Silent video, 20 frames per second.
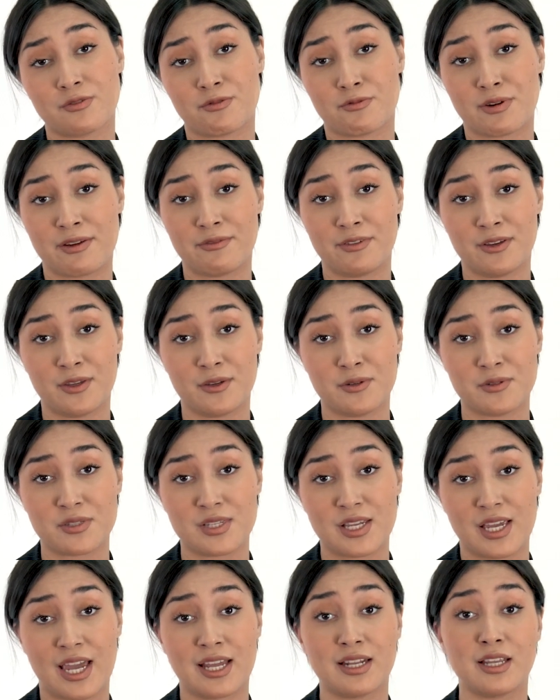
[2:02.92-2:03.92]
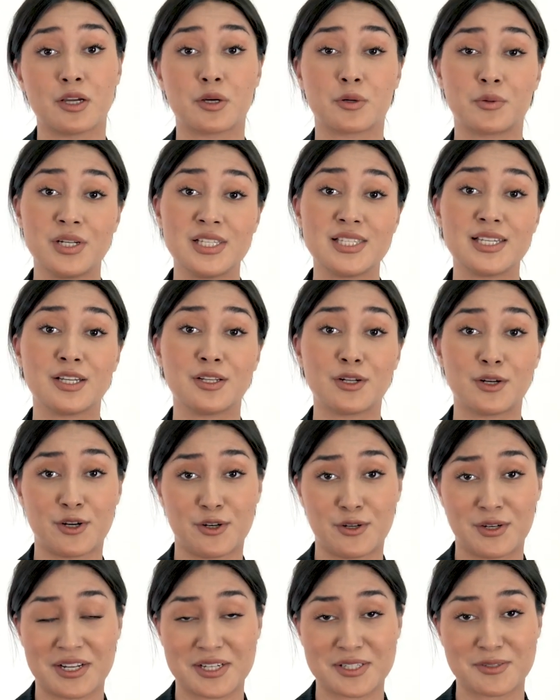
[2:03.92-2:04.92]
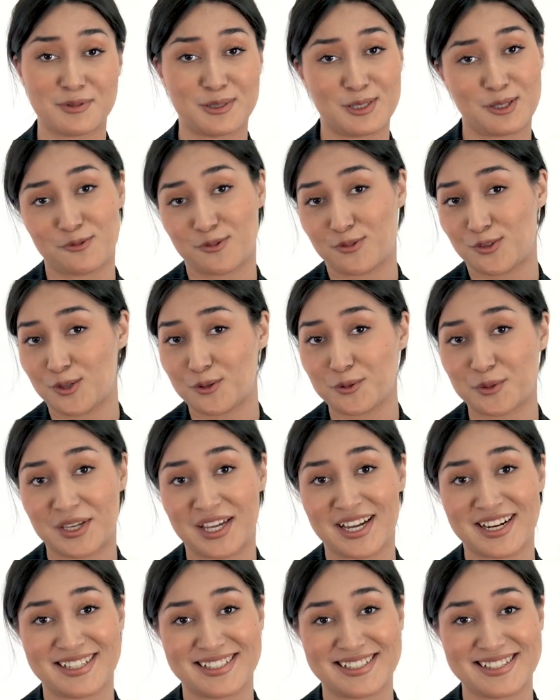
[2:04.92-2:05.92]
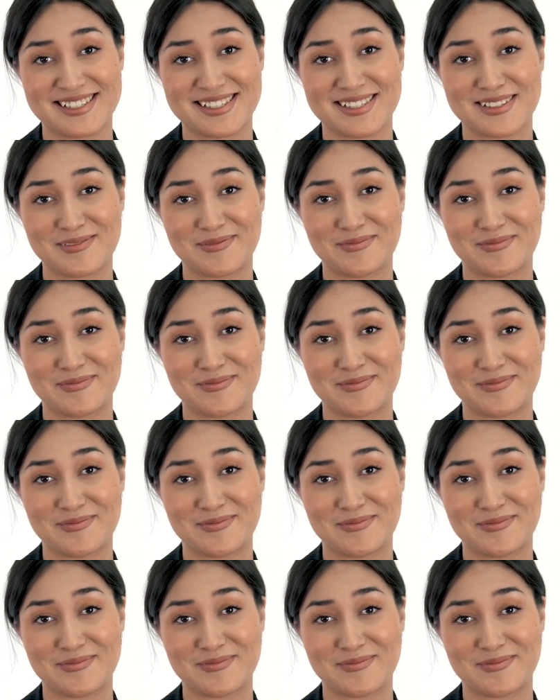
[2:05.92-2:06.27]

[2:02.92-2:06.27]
of revenues and increase in earnings within few years.